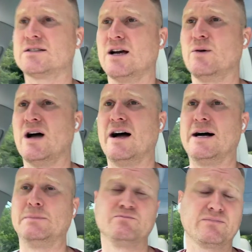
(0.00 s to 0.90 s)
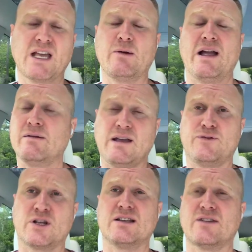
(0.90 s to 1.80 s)
So anyway,
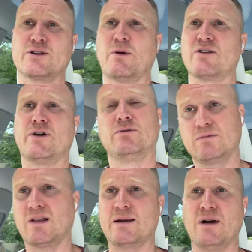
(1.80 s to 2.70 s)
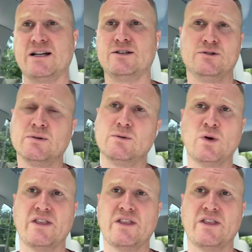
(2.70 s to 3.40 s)
if your kids have a smartphone like mine do